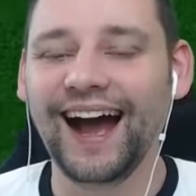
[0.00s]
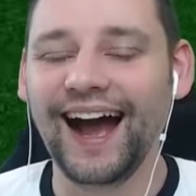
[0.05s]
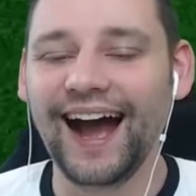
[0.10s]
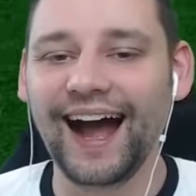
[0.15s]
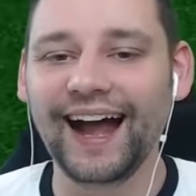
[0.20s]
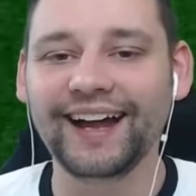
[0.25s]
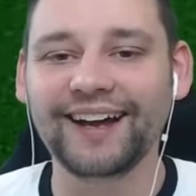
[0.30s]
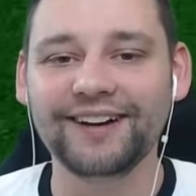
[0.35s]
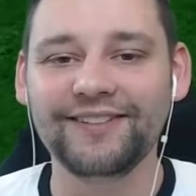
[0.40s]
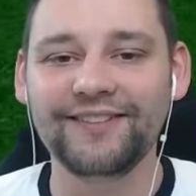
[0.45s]

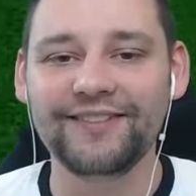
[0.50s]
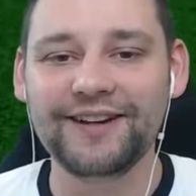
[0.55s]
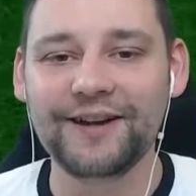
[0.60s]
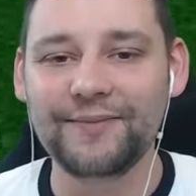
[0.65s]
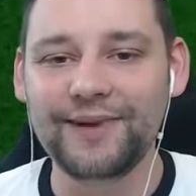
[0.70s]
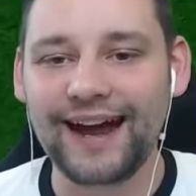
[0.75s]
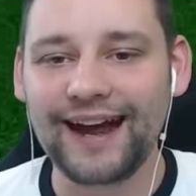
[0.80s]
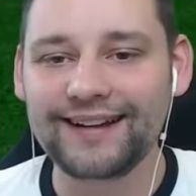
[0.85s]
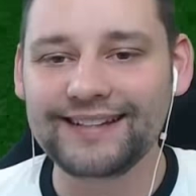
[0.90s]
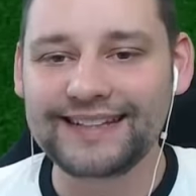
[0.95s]
I couldn't
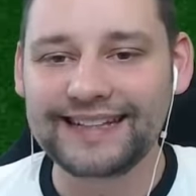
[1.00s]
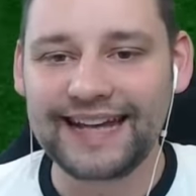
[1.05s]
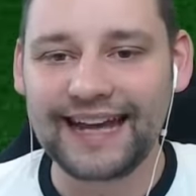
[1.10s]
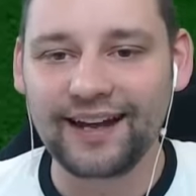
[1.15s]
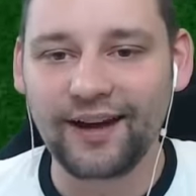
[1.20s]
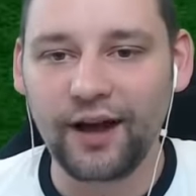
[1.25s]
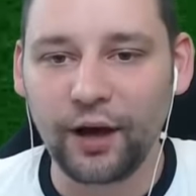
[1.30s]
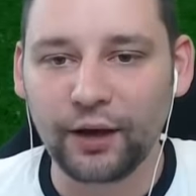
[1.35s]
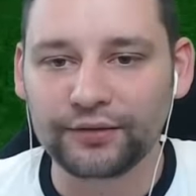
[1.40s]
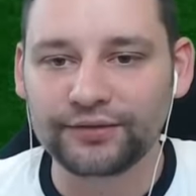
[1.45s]
remember how to
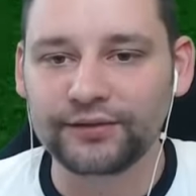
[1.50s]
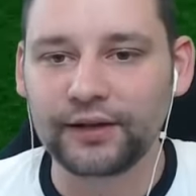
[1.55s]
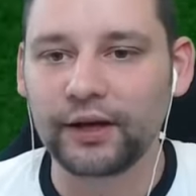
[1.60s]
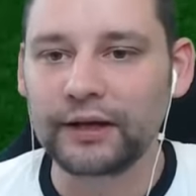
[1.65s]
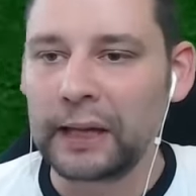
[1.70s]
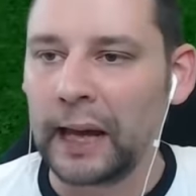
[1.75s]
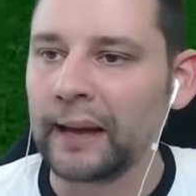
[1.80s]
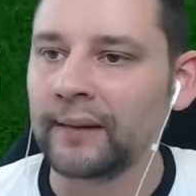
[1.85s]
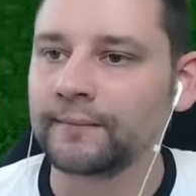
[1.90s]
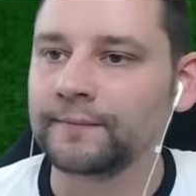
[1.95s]
get off.
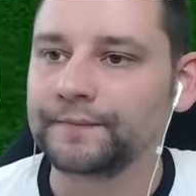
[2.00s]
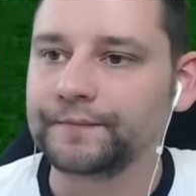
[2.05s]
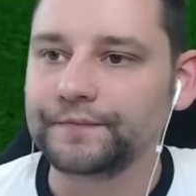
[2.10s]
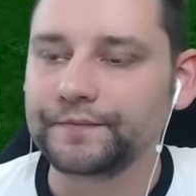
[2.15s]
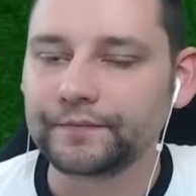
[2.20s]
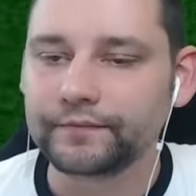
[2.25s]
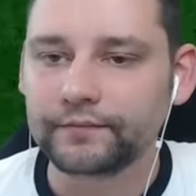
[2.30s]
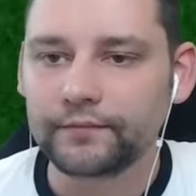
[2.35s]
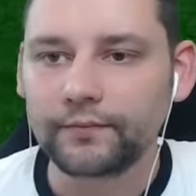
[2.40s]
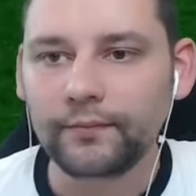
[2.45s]
Okay.
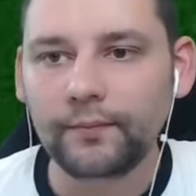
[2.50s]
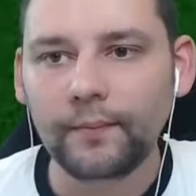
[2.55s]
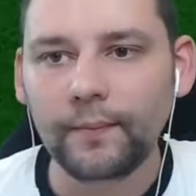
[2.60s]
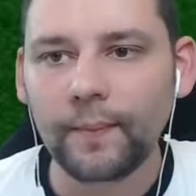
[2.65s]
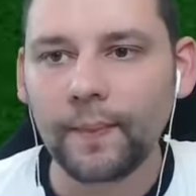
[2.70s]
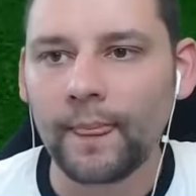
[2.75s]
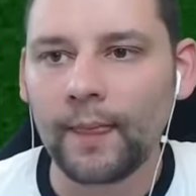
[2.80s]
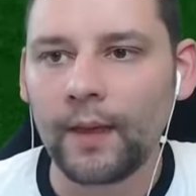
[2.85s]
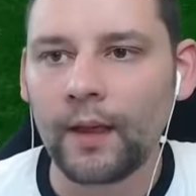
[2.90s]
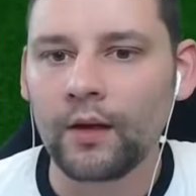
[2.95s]

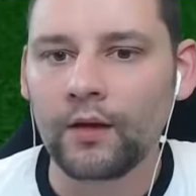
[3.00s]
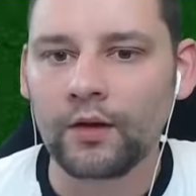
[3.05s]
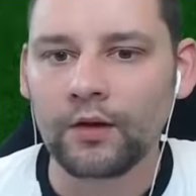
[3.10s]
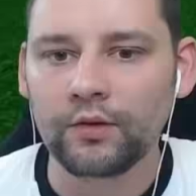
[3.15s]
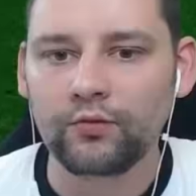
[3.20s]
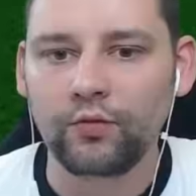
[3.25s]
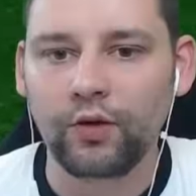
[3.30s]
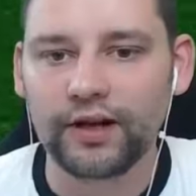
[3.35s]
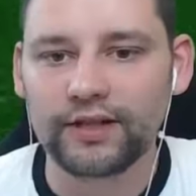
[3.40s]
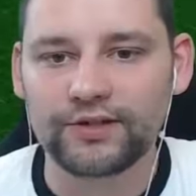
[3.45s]

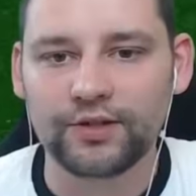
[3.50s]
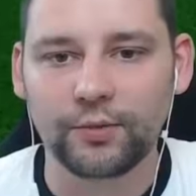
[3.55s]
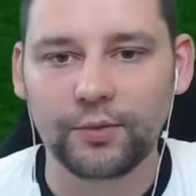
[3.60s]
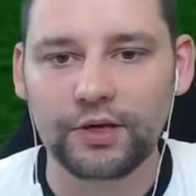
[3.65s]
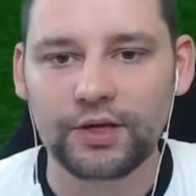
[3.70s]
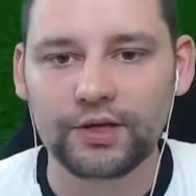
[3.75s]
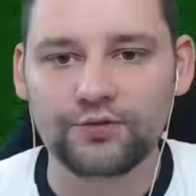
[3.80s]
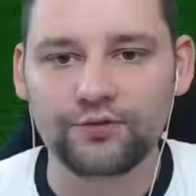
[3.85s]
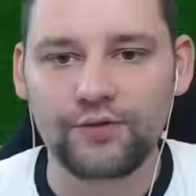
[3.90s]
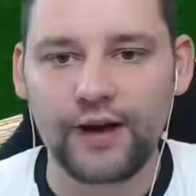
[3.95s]
Right, so we
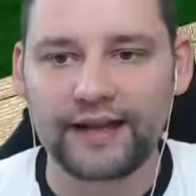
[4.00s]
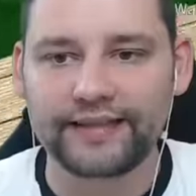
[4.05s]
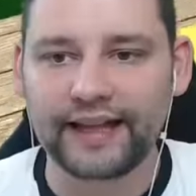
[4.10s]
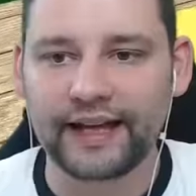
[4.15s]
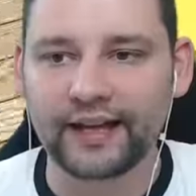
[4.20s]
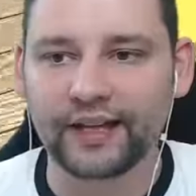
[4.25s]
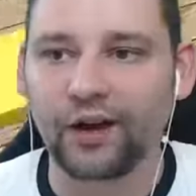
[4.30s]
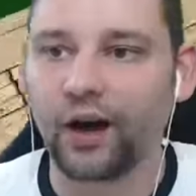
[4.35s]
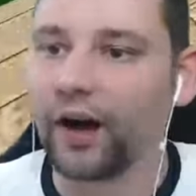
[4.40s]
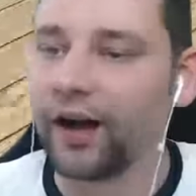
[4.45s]
just wrecked
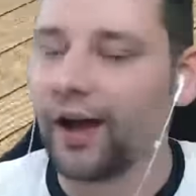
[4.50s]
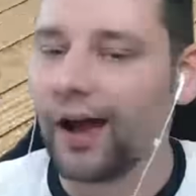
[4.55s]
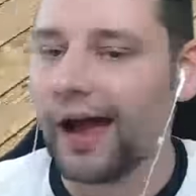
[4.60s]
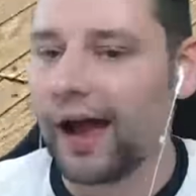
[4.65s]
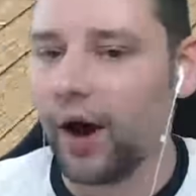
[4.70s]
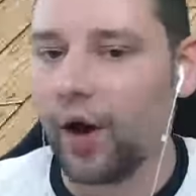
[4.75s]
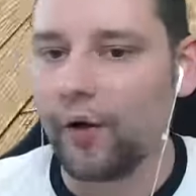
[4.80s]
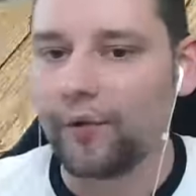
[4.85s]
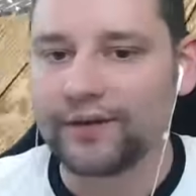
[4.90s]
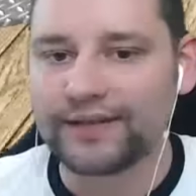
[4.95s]
that guy. Our
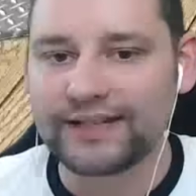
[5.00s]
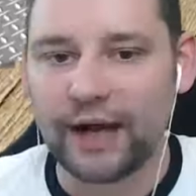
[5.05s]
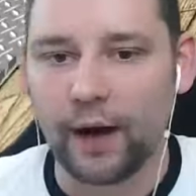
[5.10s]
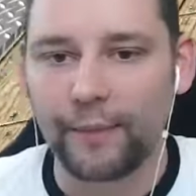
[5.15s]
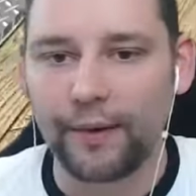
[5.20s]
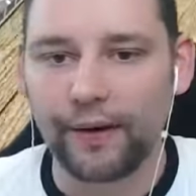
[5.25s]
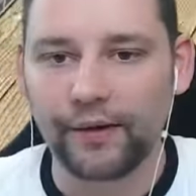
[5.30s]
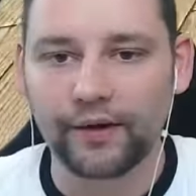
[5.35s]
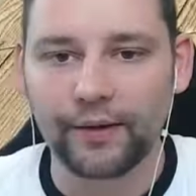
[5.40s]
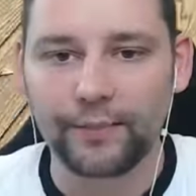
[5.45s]
health is now
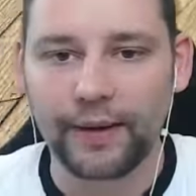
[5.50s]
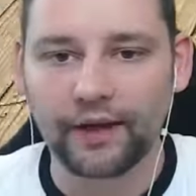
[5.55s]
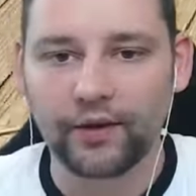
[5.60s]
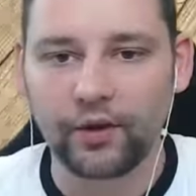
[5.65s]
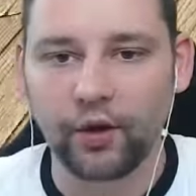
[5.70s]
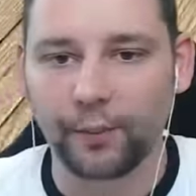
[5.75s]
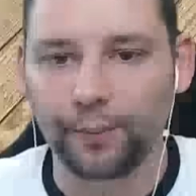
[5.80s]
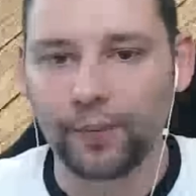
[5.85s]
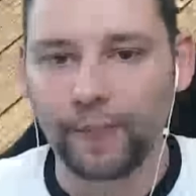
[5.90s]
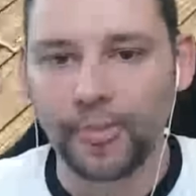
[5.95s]
building back
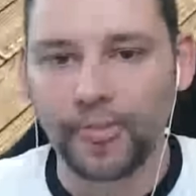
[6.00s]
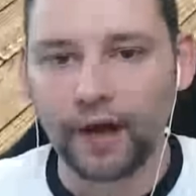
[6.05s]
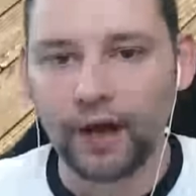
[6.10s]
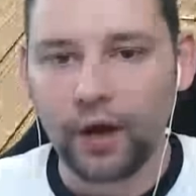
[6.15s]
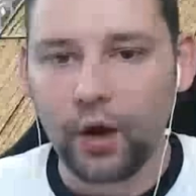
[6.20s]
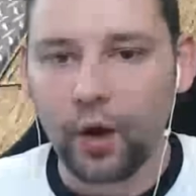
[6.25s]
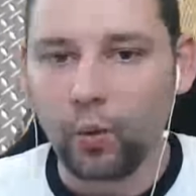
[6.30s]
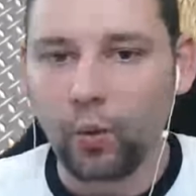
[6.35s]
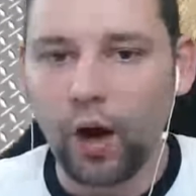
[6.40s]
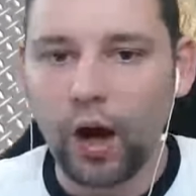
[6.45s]
up.
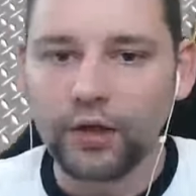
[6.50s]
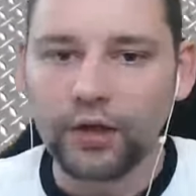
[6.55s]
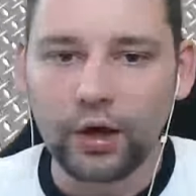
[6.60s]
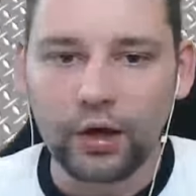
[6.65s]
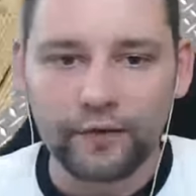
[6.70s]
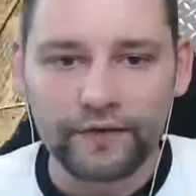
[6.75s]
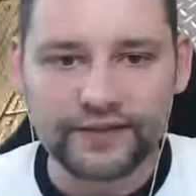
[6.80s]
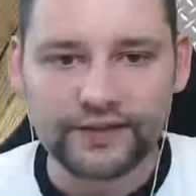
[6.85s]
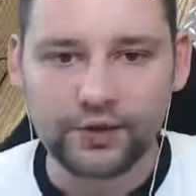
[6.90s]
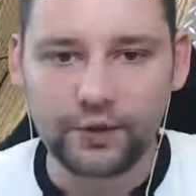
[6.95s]
What are the
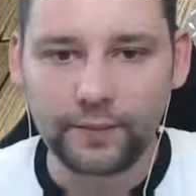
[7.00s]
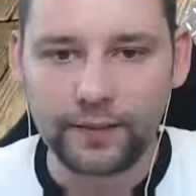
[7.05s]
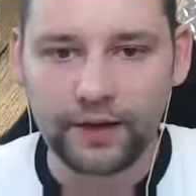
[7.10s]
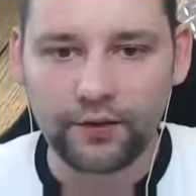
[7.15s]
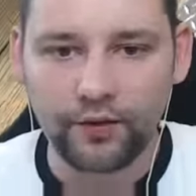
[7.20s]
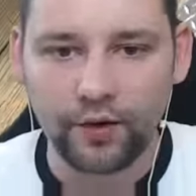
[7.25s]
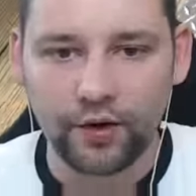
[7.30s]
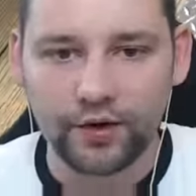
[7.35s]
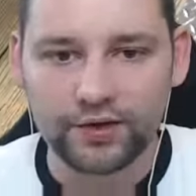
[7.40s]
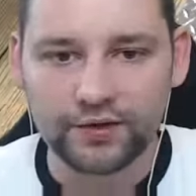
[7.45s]
other
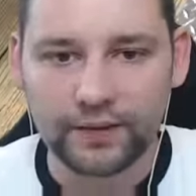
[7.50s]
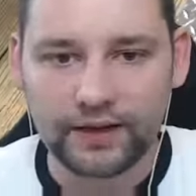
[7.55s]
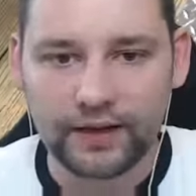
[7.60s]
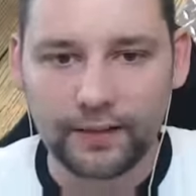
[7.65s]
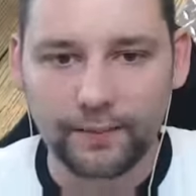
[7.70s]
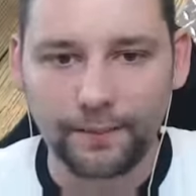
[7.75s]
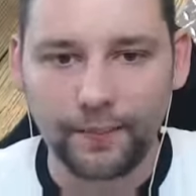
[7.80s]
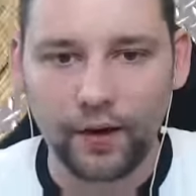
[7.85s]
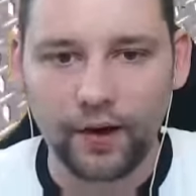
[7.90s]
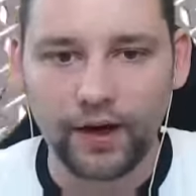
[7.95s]
superheroes we
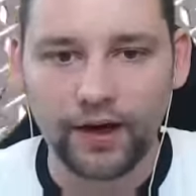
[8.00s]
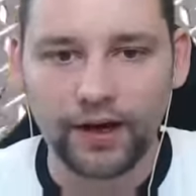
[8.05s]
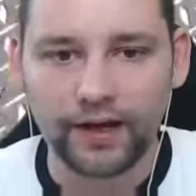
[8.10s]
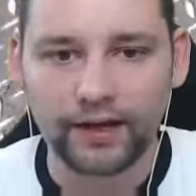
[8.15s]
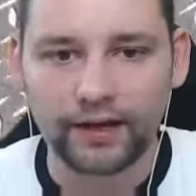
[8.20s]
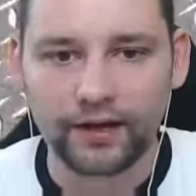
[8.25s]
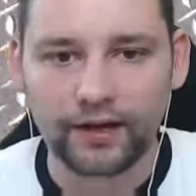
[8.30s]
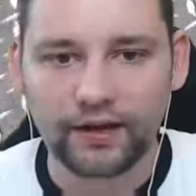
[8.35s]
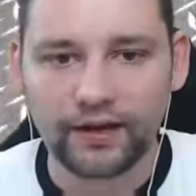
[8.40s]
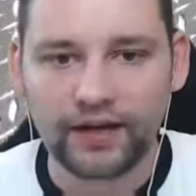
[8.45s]
can buy?